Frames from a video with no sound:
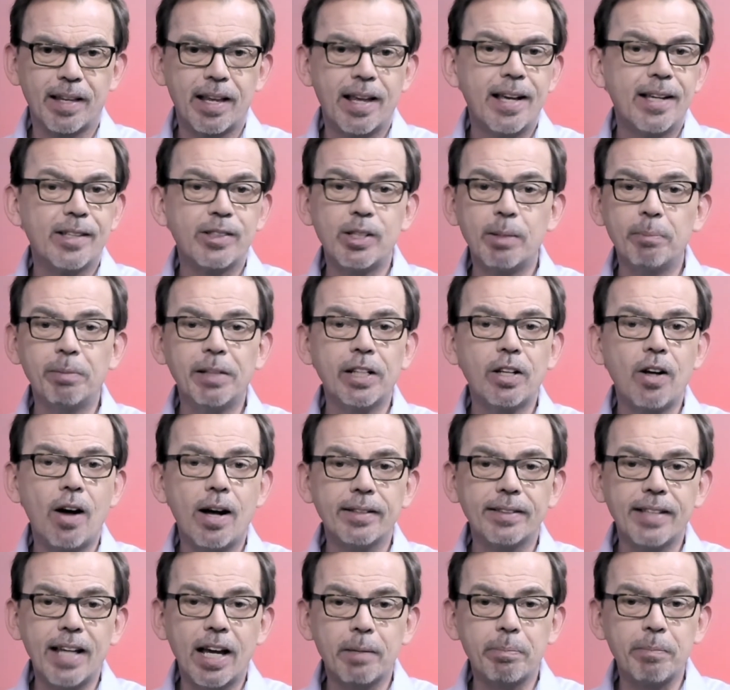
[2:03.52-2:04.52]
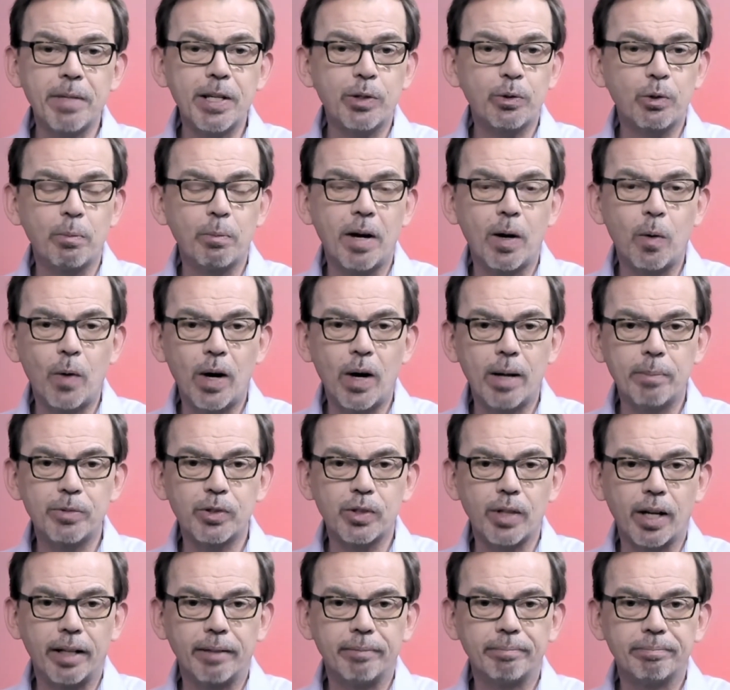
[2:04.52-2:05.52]
Simply contact me through my
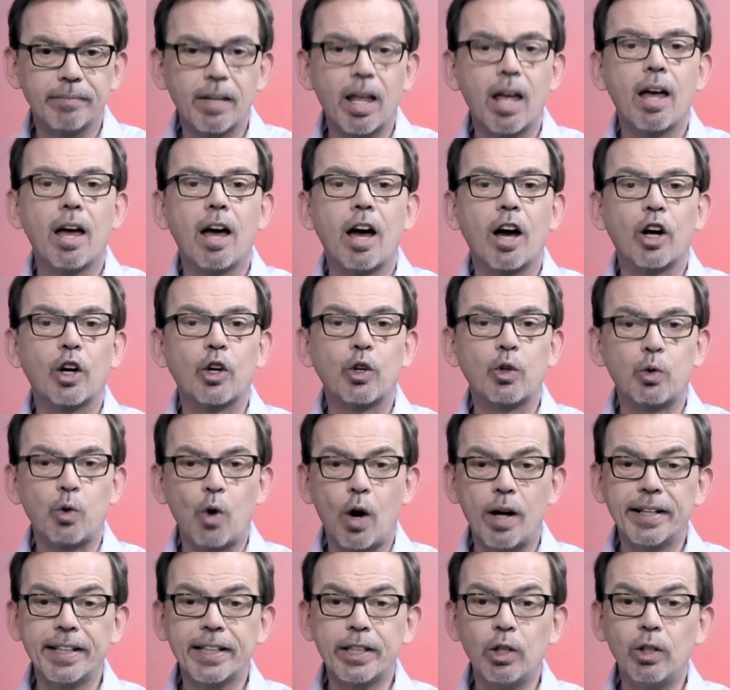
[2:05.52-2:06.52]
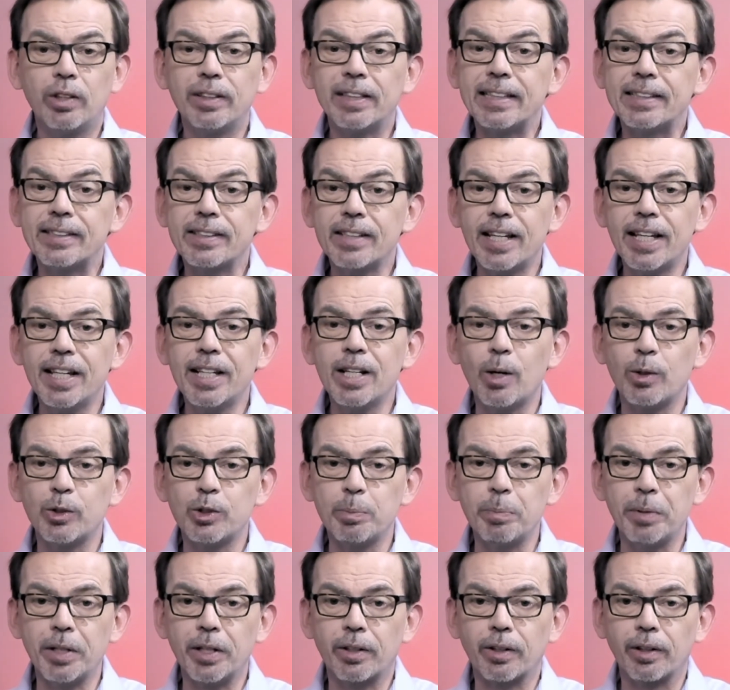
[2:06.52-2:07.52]
website, Chronic Illness Keynote
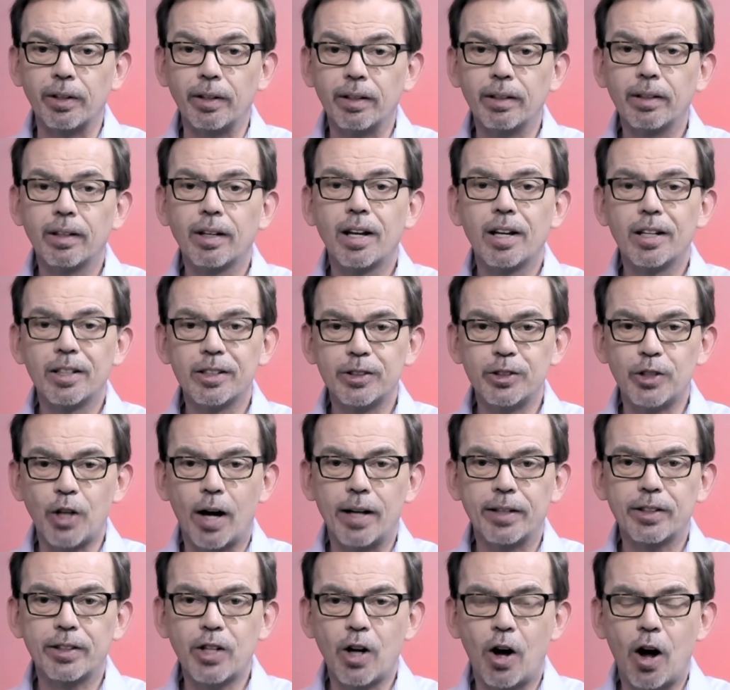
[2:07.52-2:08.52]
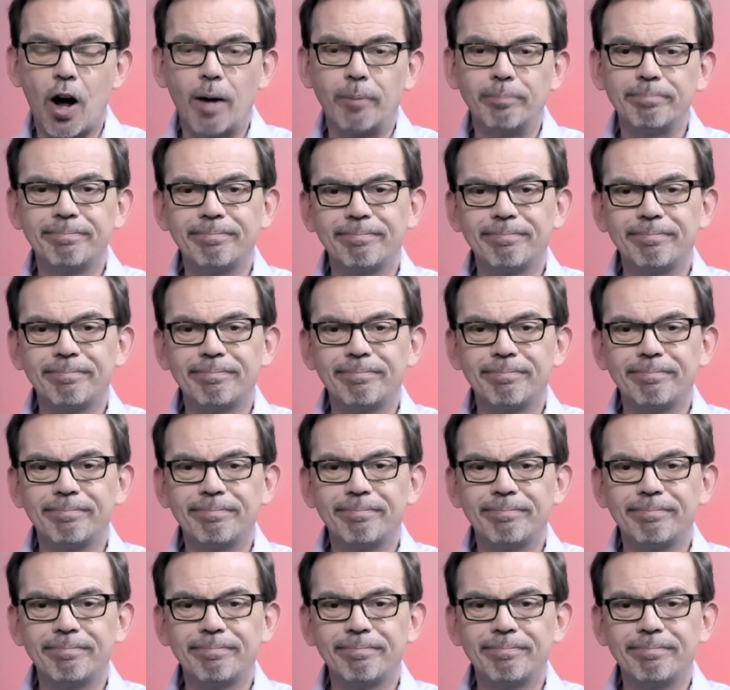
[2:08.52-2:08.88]
Speaker dot com.